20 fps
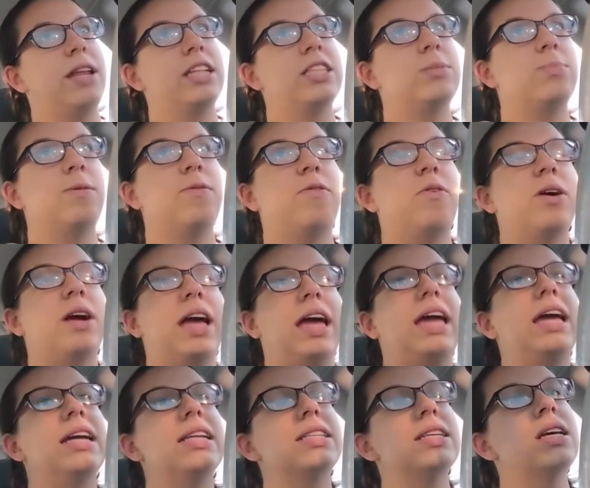minutes before
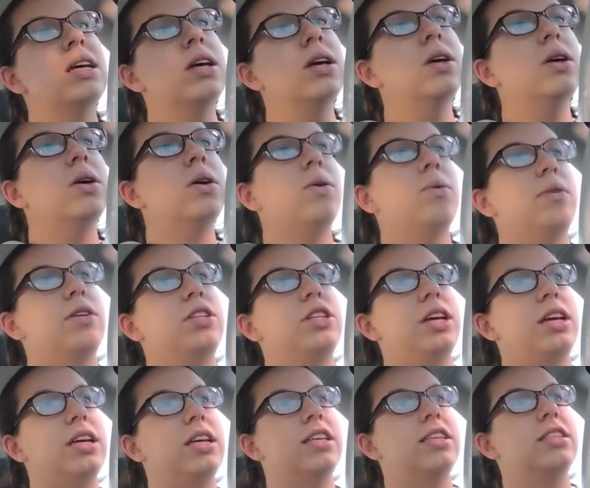8, which
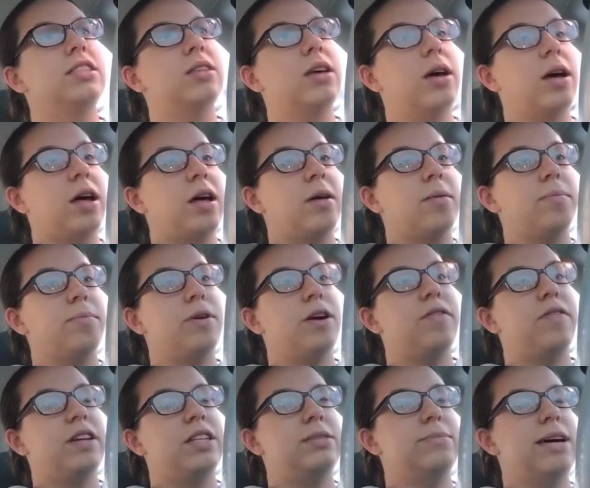is
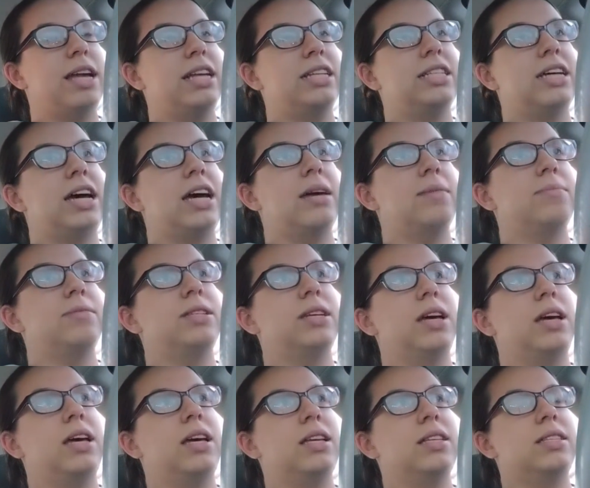perfect amount of time
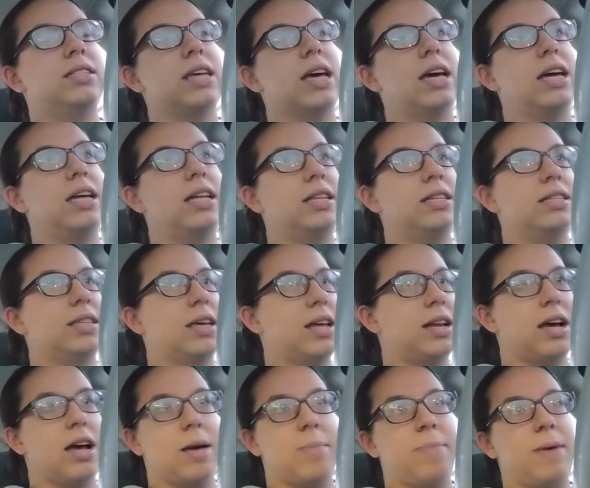to
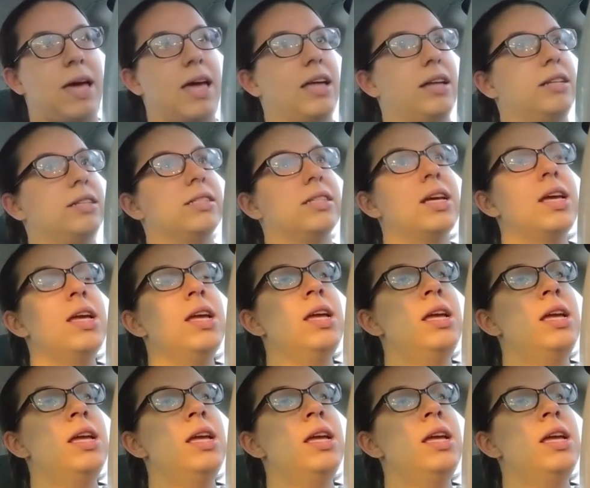set up and